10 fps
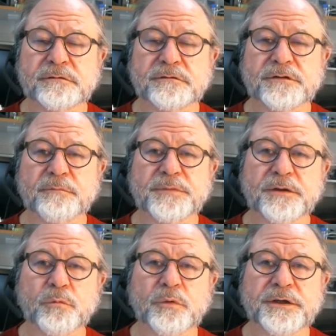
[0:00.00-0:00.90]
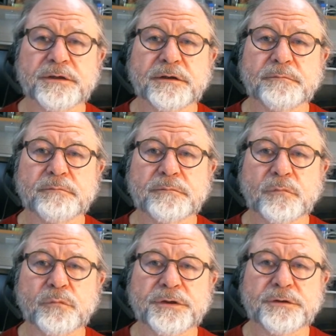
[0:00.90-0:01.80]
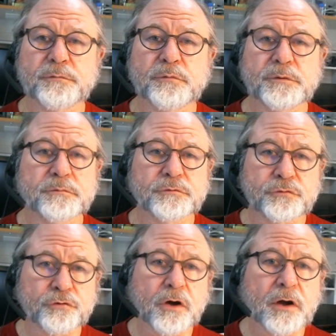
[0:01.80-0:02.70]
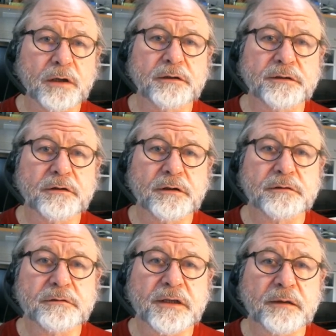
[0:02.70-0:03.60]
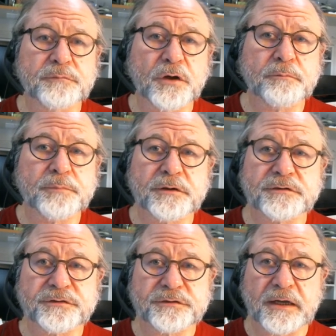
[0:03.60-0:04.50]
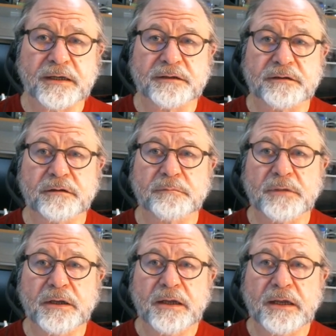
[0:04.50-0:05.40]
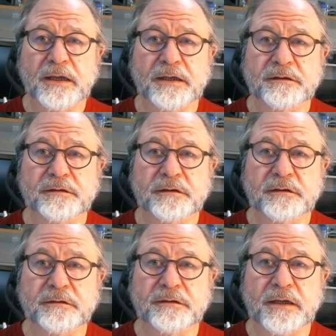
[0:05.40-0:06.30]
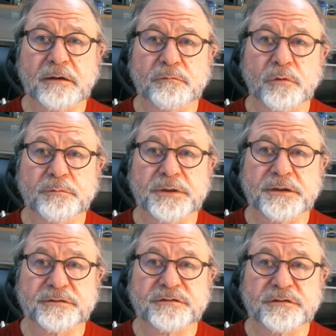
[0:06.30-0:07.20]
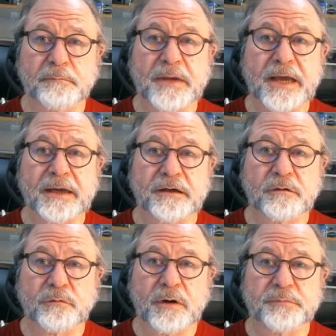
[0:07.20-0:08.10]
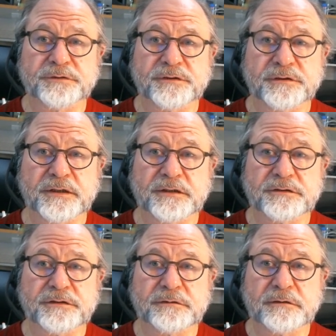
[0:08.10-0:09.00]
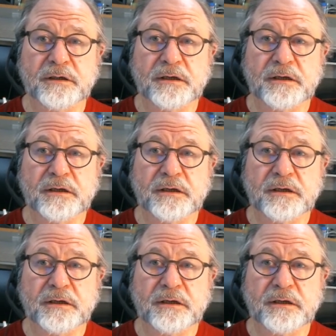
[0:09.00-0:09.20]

something we draw in our lab notebooks, and that will be a schematic representation.